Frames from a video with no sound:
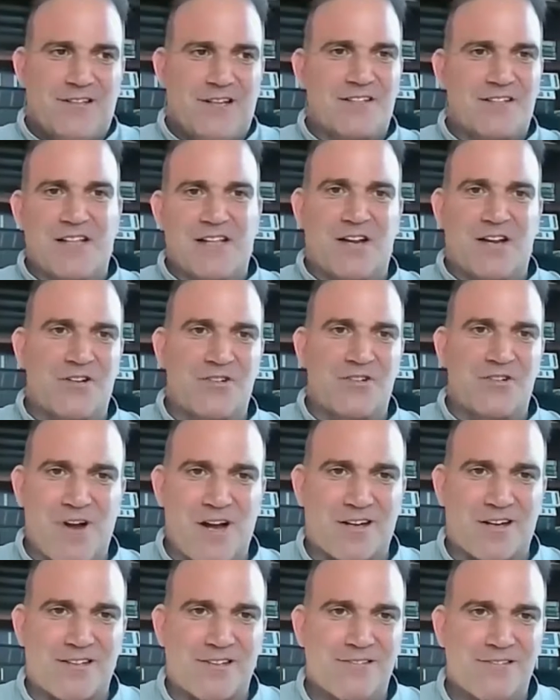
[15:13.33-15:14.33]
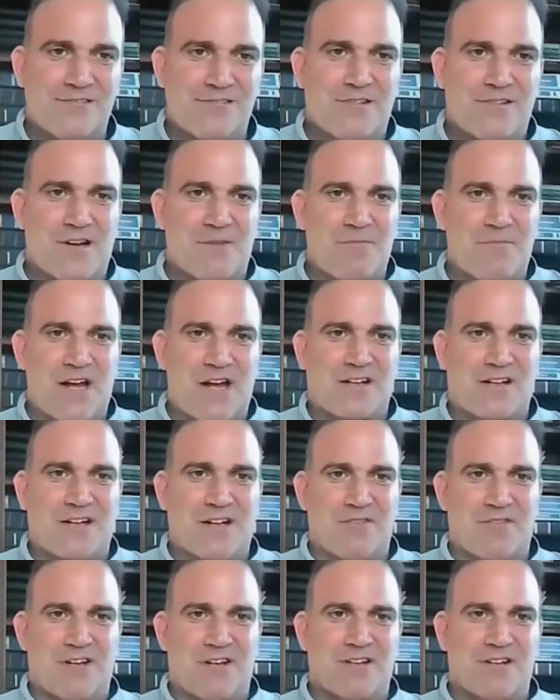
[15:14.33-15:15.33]
it's not a drug. I'm not
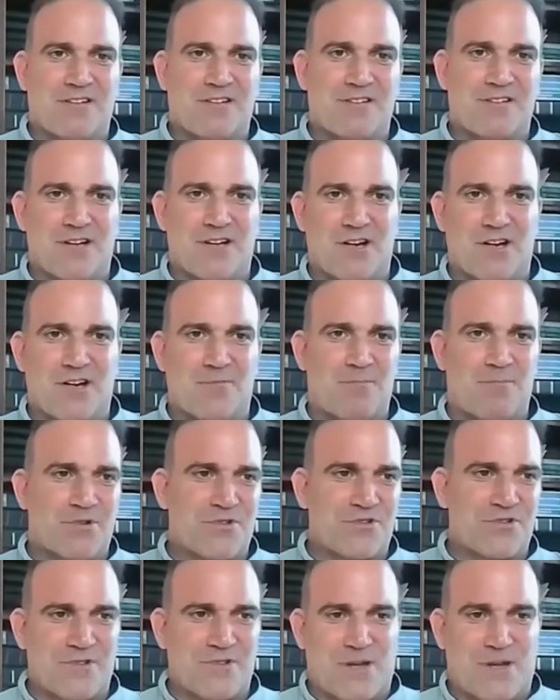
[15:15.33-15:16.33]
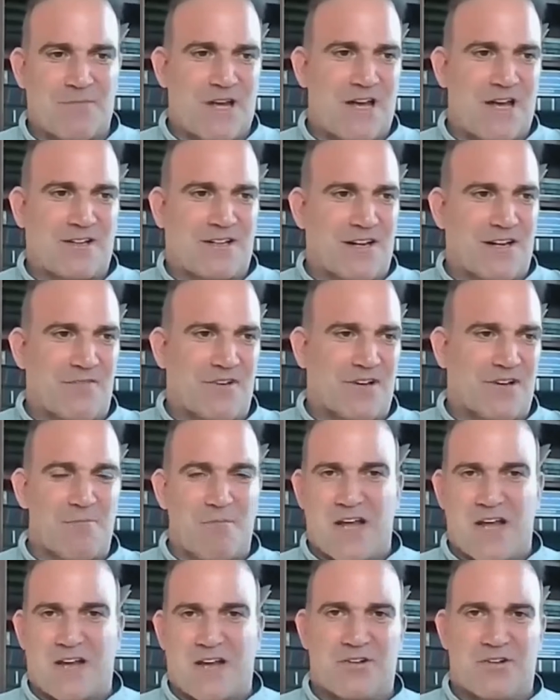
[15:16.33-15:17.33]
giving a
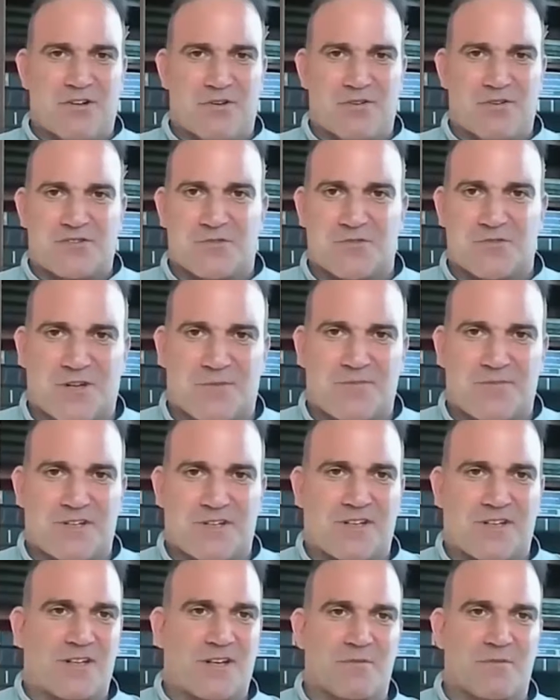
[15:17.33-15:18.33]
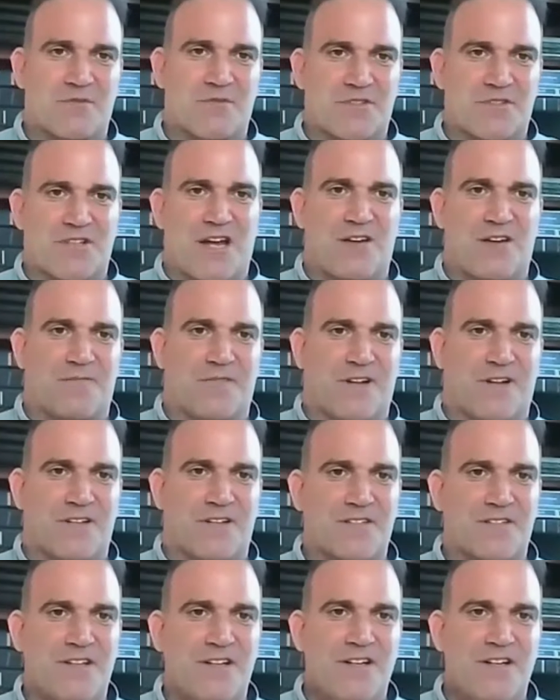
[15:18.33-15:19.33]
mega dose of something that comes with side
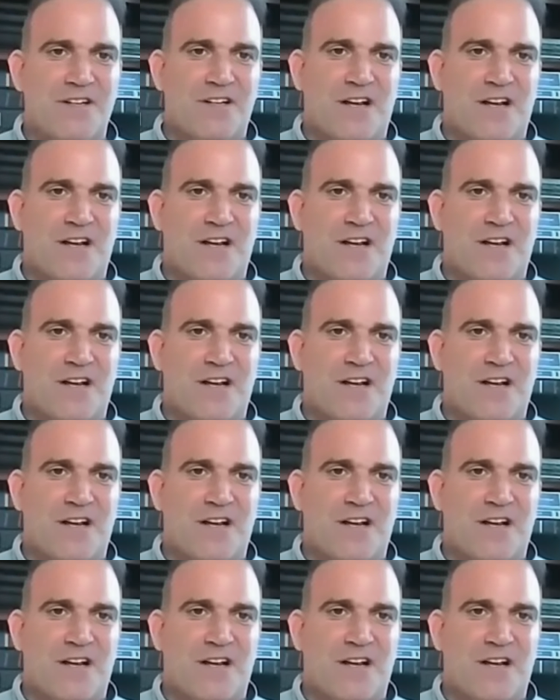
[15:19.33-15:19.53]
effects.